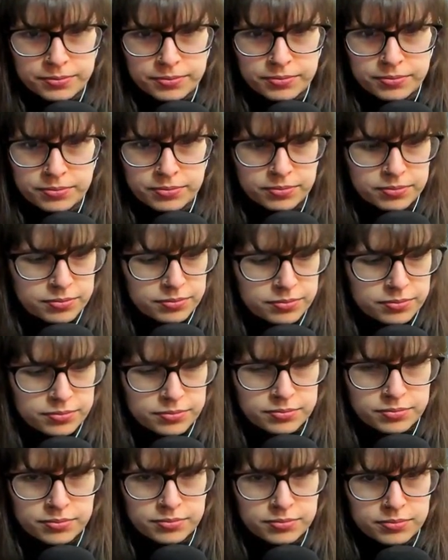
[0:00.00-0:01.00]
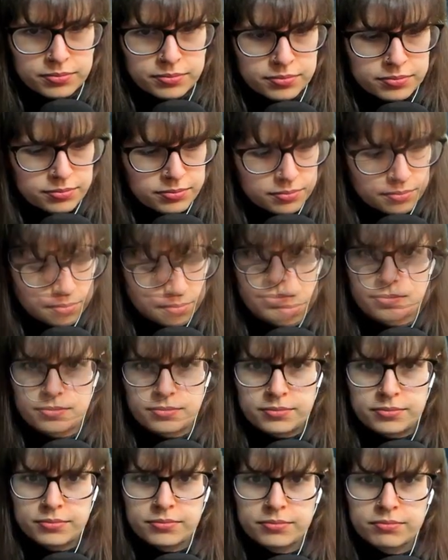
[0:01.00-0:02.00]

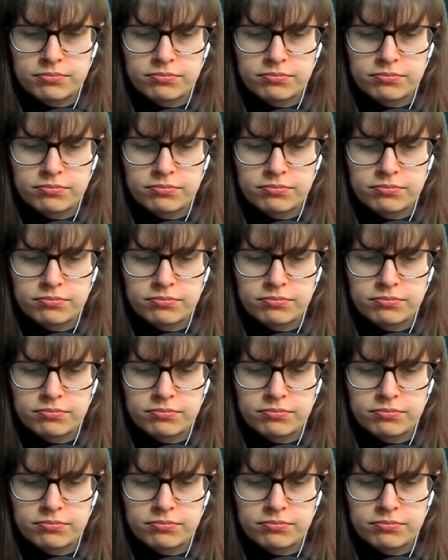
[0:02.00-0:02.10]
Nothing is said.